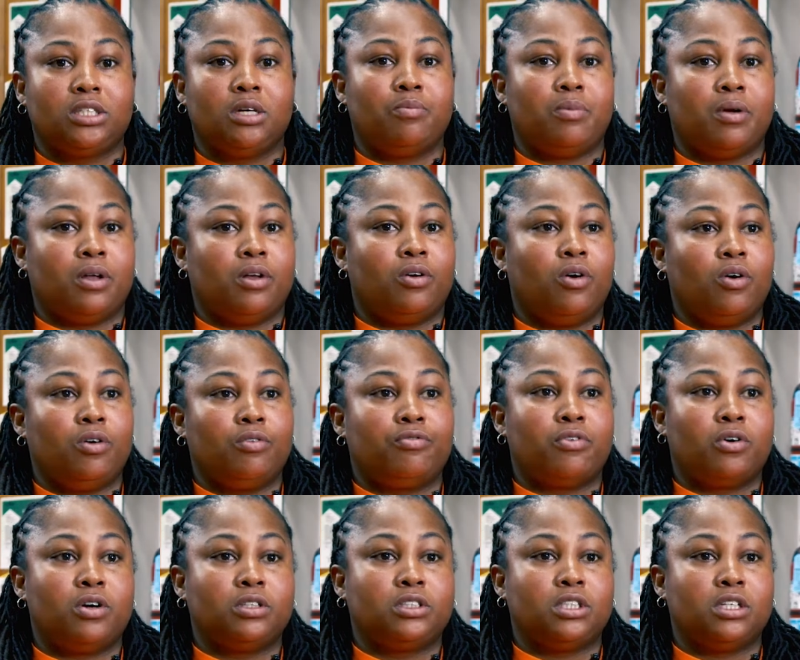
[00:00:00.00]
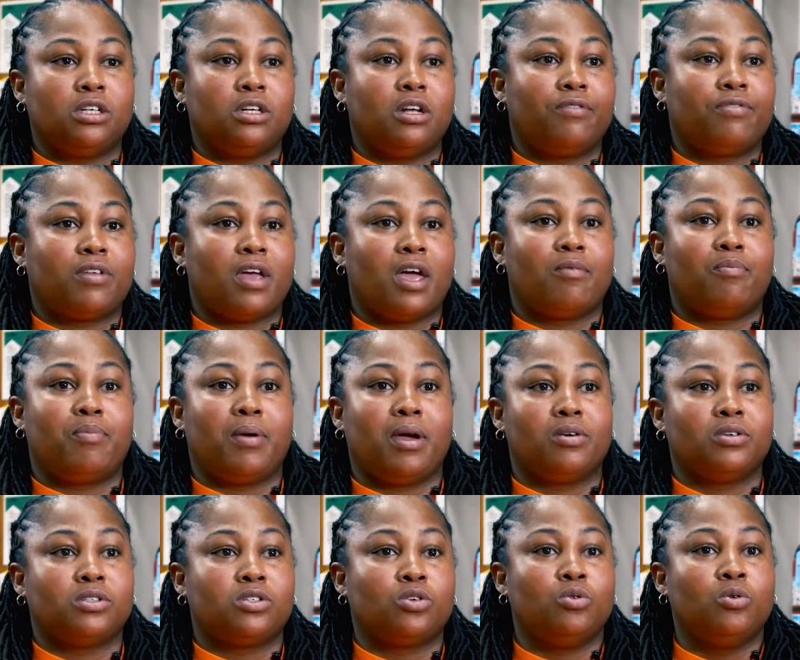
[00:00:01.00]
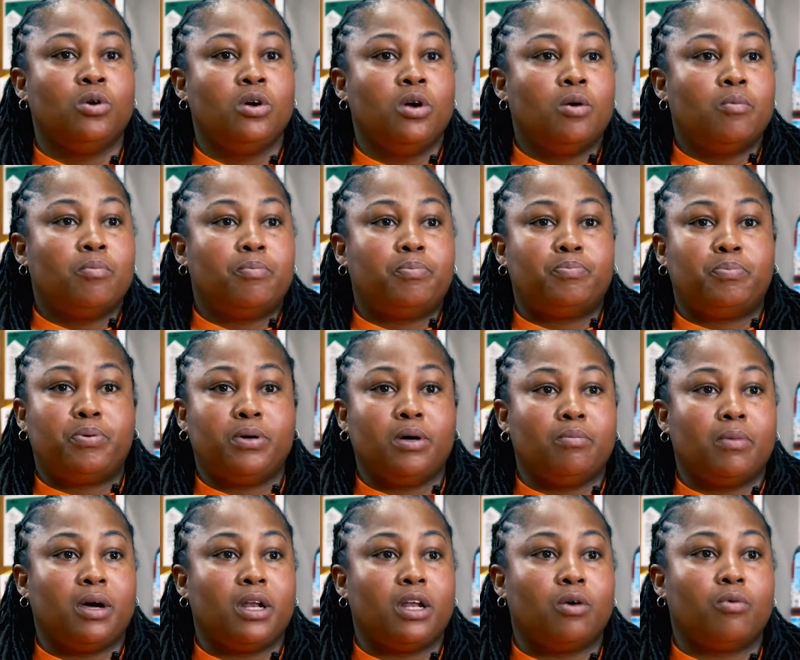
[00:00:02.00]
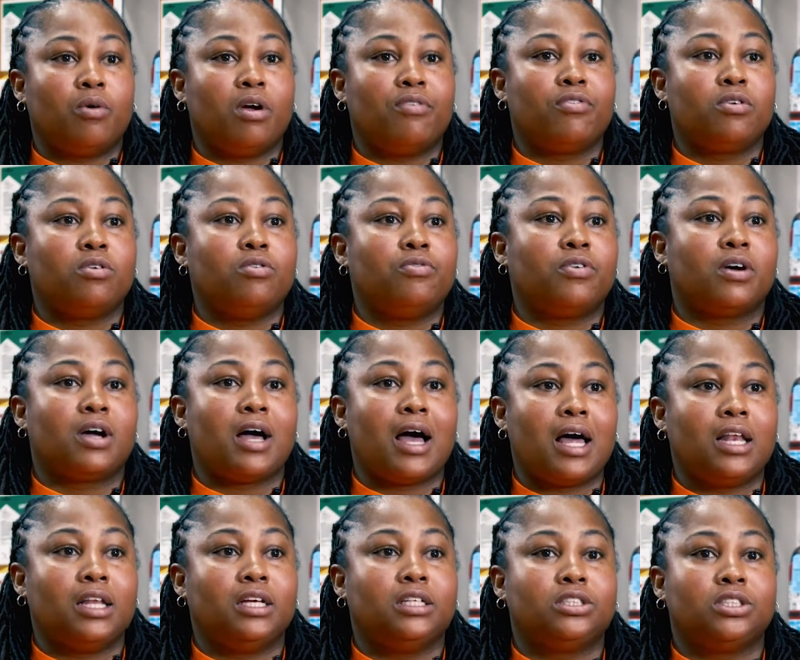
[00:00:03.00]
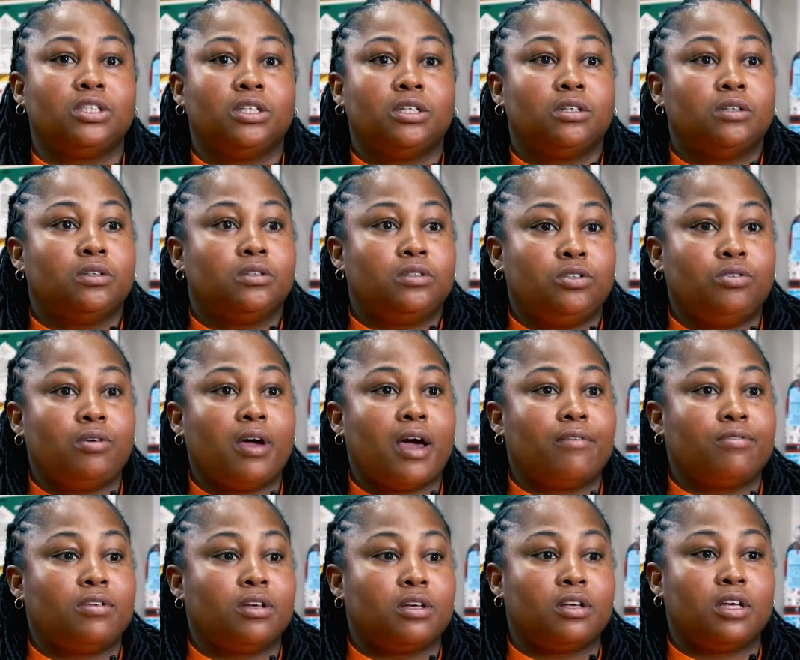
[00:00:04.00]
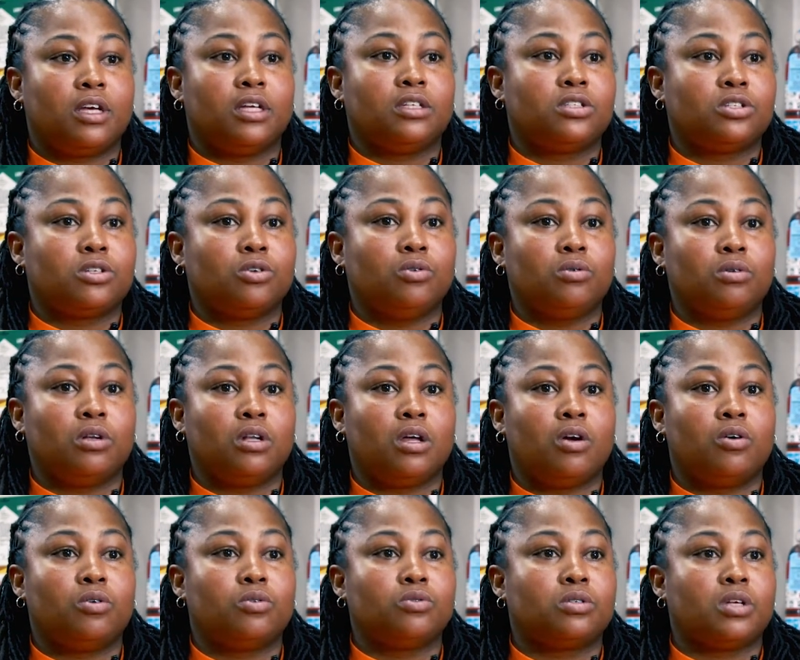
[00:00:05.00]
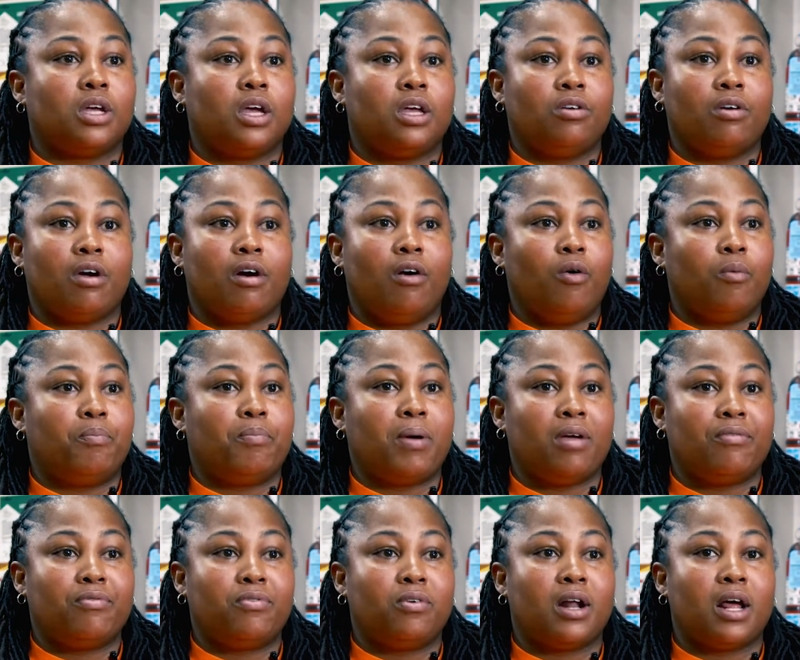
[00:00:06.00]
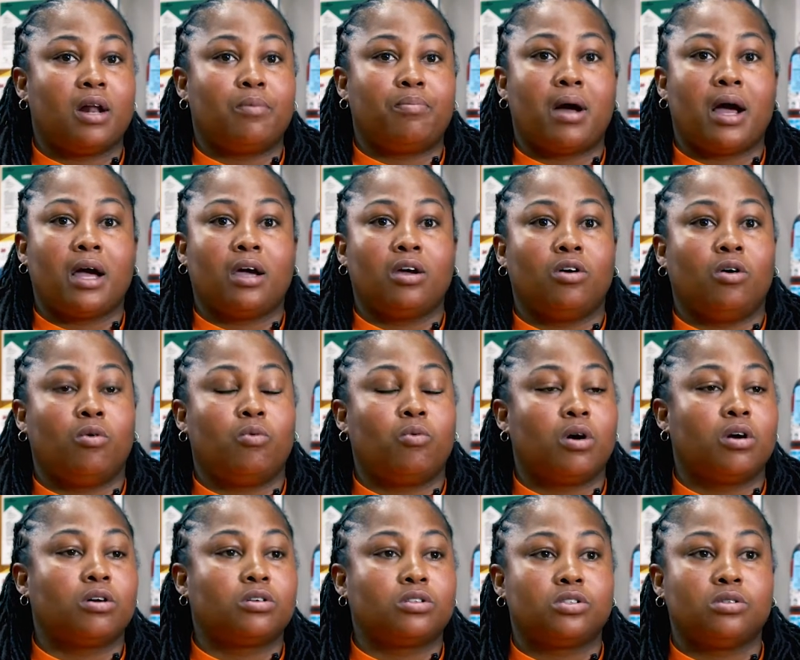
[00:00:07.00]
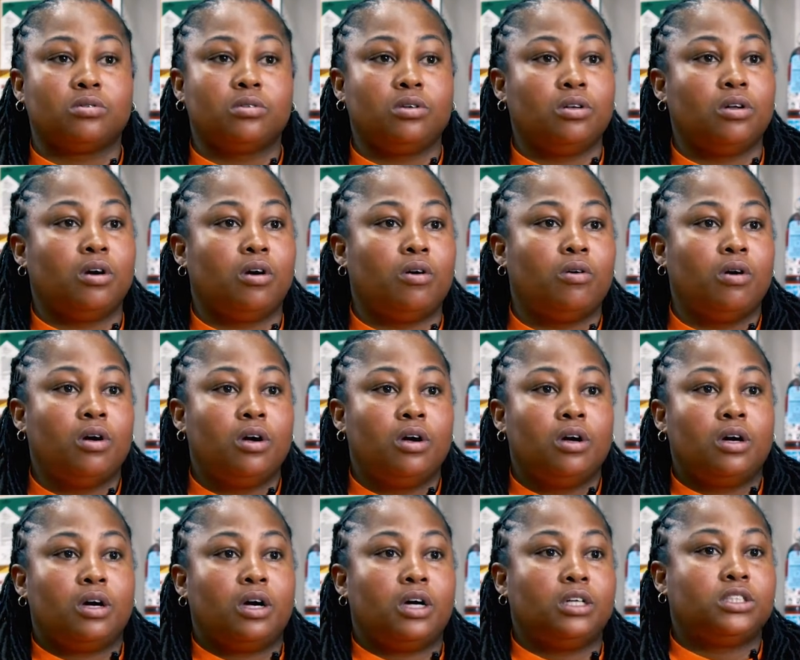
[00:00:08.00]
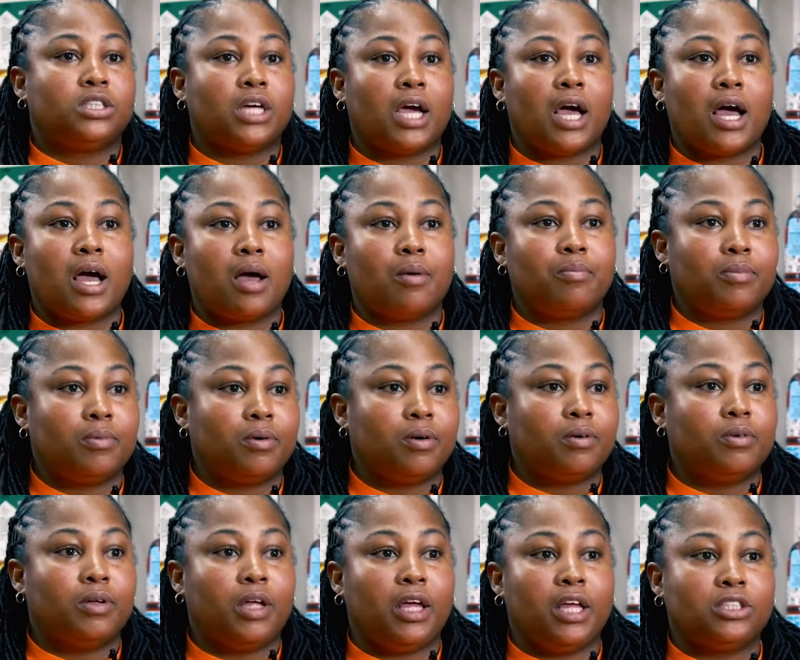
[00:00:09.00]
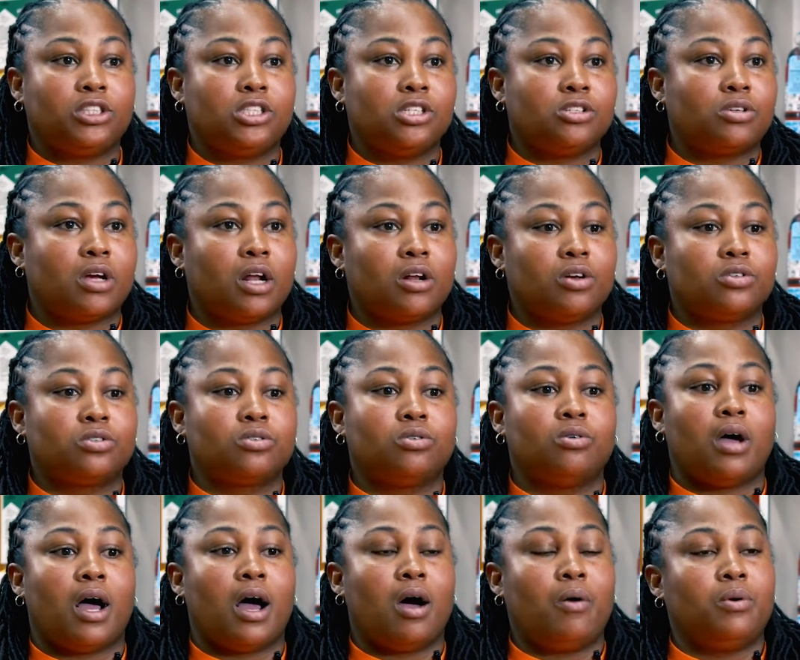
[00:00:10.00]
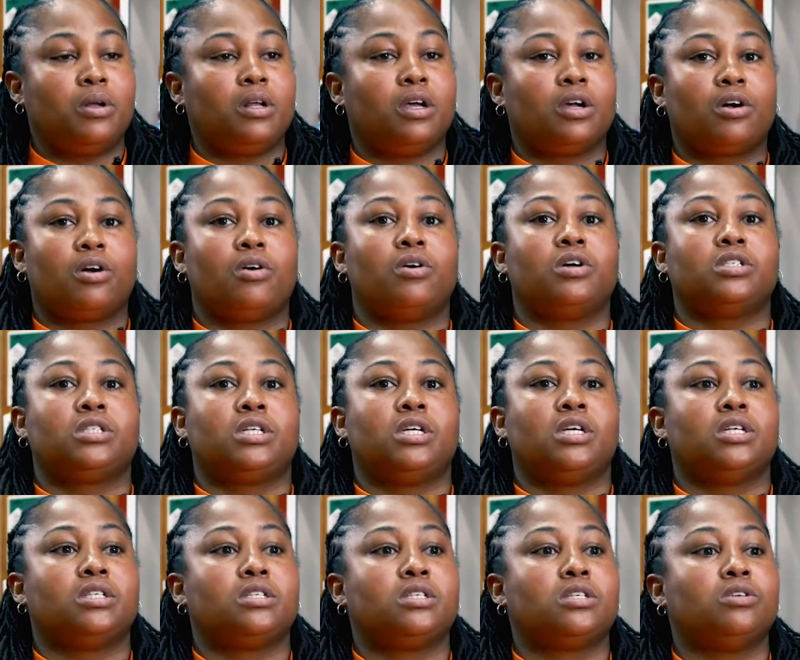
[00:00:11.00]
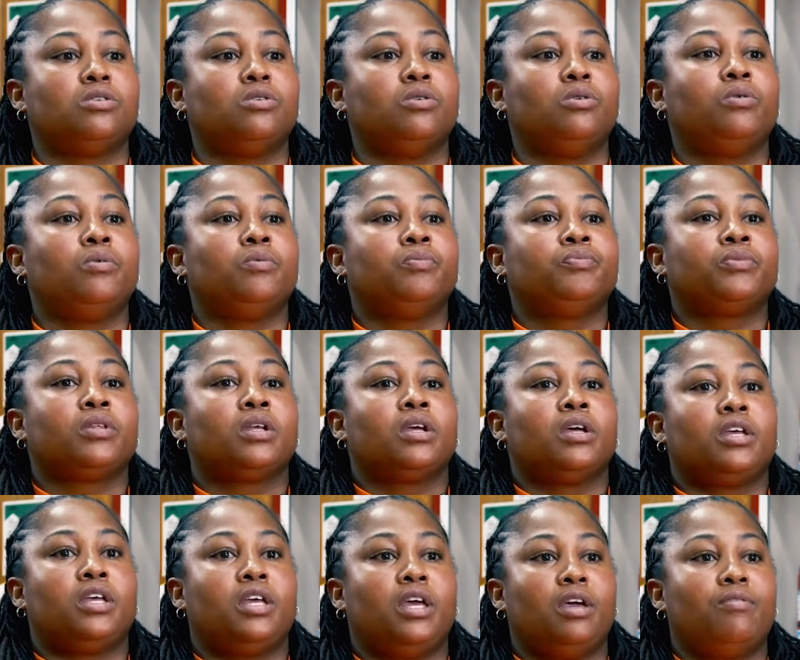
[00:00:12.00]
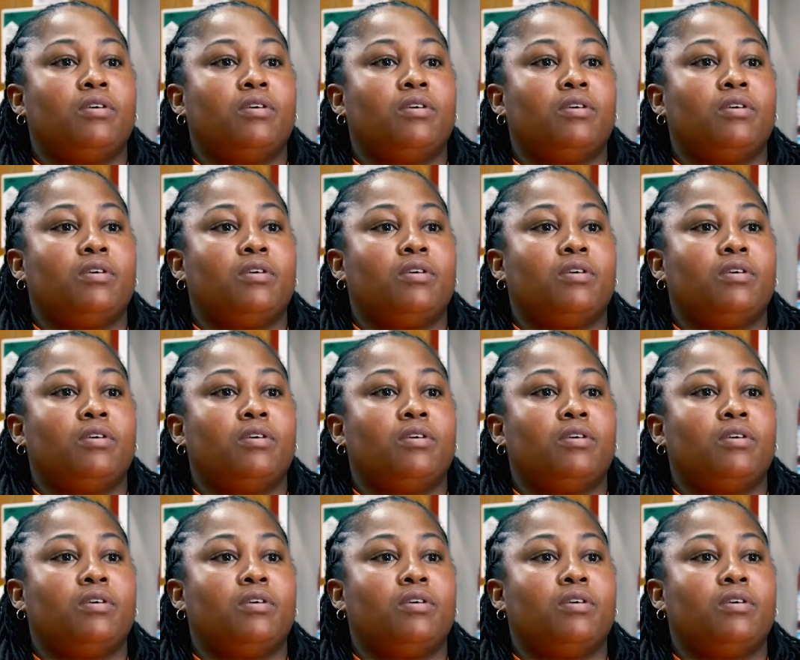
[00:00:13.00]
or unfortunate enough to have parents who put money away for you for college, you have to get student loans and or pay for it out of pocket or works, you know, a job and still try to go to school. I would encourage kids to give it